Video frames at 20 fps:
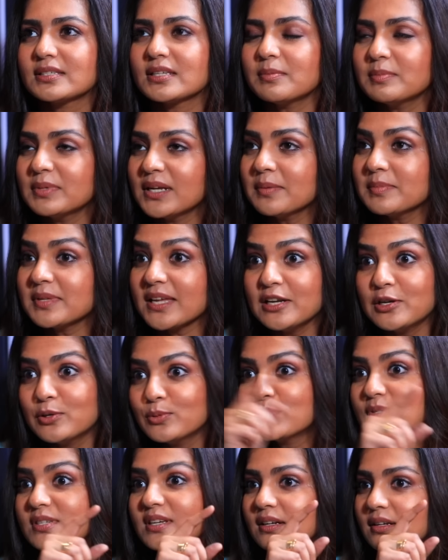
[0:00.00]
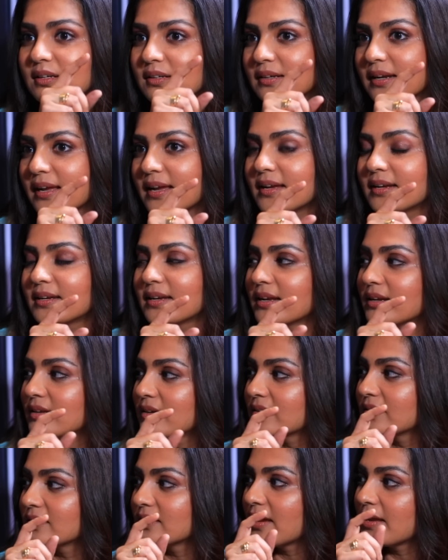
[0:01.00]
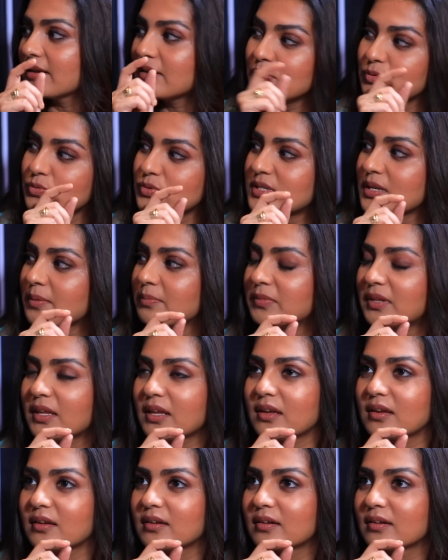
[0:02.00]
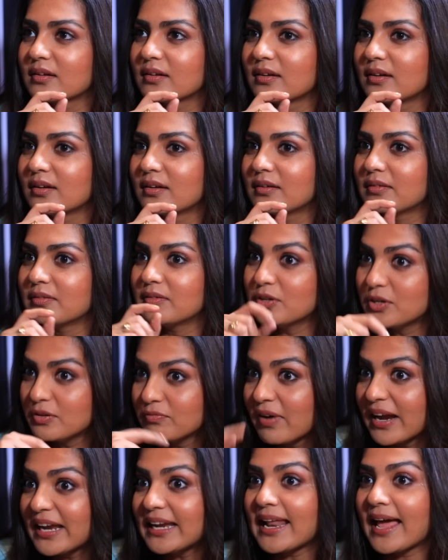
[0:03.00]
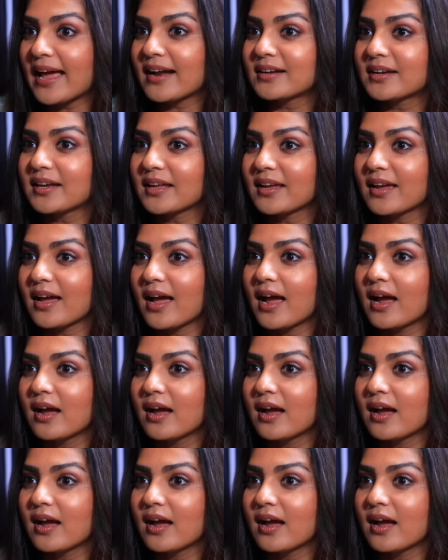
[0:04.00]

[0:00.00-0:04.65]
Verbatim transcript: Sometimes I lose it, right? Enak I lose something while acting.